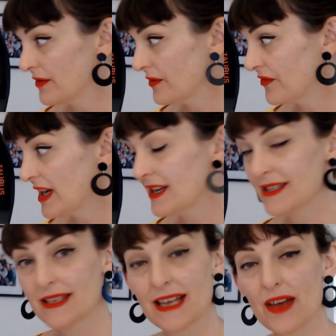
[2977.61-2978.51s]
Venus
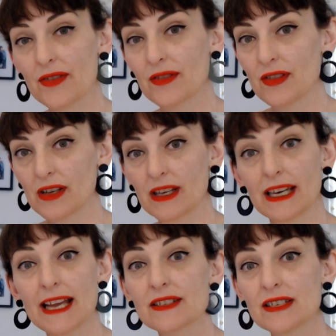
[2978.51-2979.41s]
is the
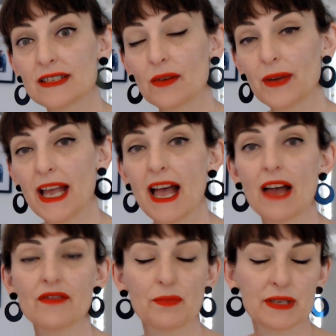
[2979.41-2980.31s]
collections that we
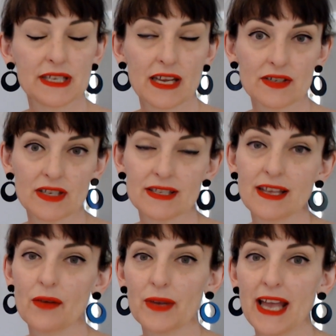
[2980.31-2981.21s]
have, the possessions
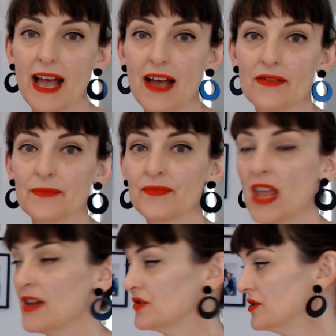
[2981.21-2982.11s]
that we have.
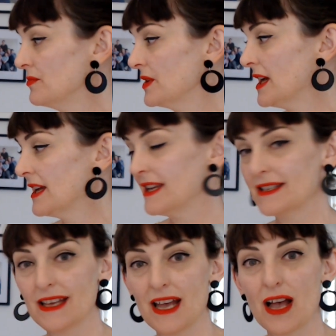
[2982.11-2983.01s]
Jupiter
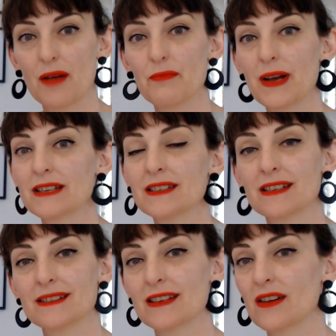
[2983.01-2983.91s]
is
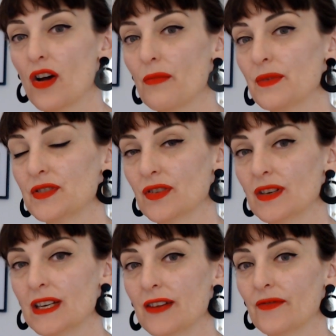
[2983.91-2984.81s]
abundance and an
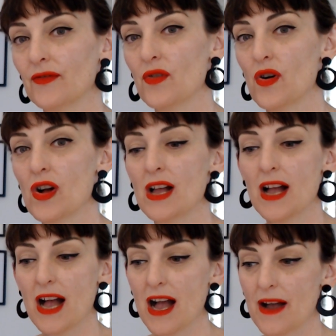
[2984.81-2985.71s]
opportunity for
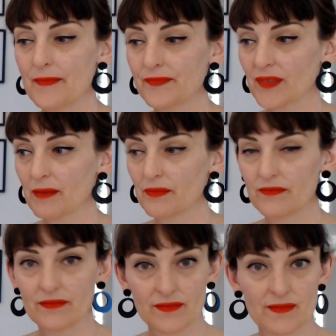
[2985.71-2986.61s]

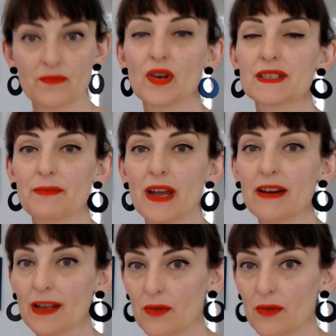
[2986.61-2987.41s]
prosperity.